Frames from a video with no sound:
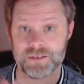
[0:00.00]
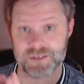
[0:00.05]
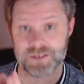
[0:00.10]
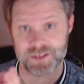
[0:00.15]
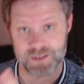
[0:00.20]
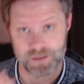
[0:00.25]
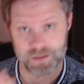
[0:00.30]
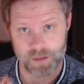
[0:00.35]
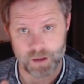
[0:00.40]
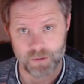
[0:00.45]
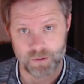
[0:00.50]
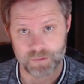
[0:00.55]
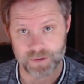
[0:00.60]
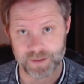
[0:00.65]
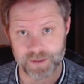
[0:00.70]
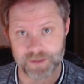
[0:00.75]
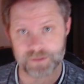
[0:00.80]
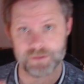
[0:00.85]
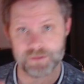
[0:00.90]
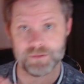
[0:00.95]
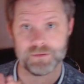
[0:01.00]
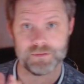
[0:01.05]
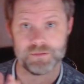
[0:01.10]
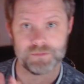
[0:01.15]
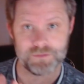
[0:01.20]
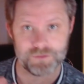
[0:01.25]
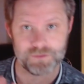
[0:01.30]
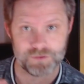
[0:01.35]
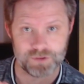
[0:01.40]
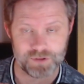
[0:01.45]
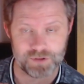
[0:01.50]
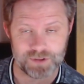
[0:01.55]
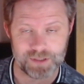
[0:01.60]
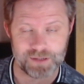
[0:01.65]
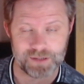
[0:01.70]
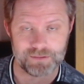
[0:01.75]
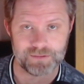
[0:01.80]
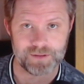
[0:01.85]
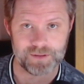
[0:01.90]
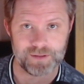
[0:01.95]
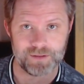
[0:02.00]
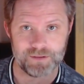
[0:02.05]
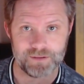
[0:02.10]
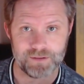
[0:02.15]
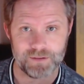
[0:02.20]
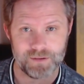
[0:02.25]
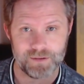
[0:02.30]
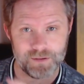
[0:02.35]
slowly, gently,